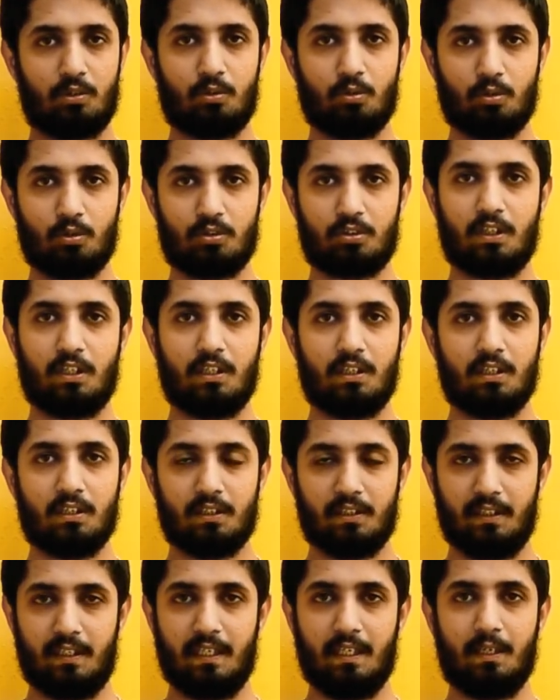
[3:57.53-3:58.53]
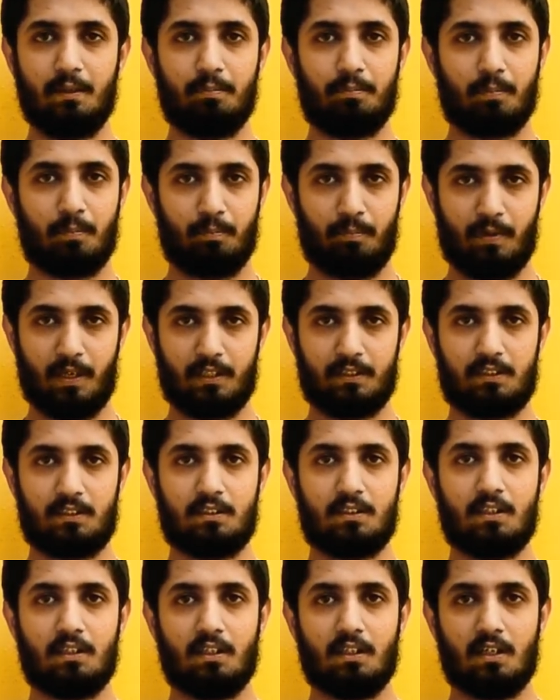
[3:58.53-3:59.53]
to 3 deep
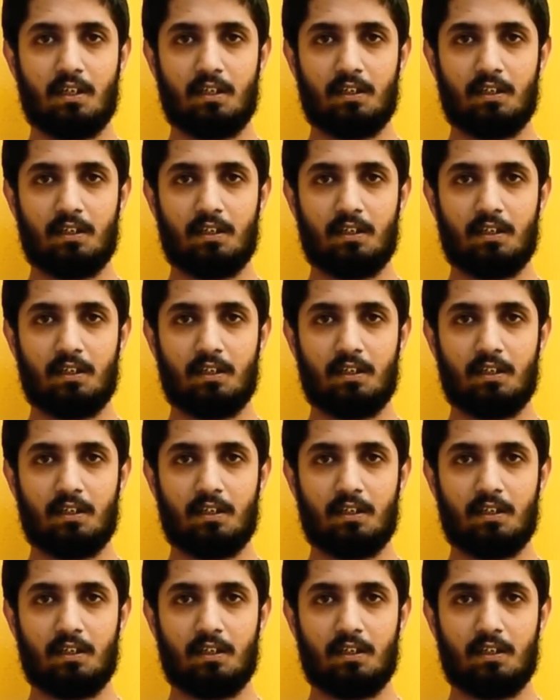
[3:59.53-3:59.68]
breaths